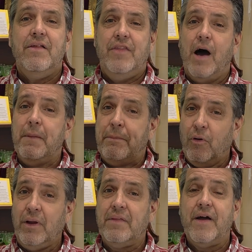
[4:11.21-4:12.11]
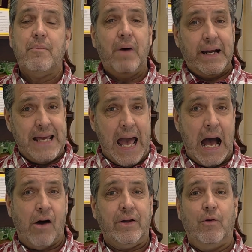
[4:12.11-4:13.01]
they'll be pulling their money
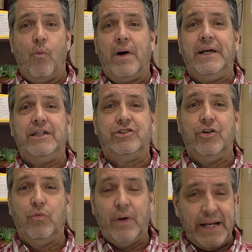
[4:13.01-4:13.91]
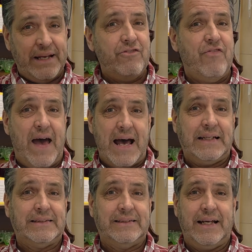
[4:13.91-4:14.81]
out and wanting to
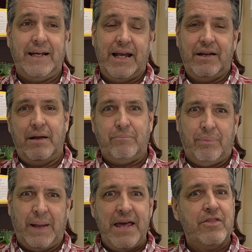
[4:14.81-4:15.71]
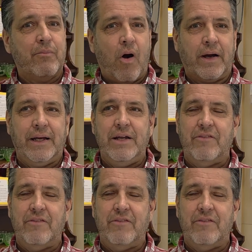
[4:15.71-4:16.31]
reinvest and play the market.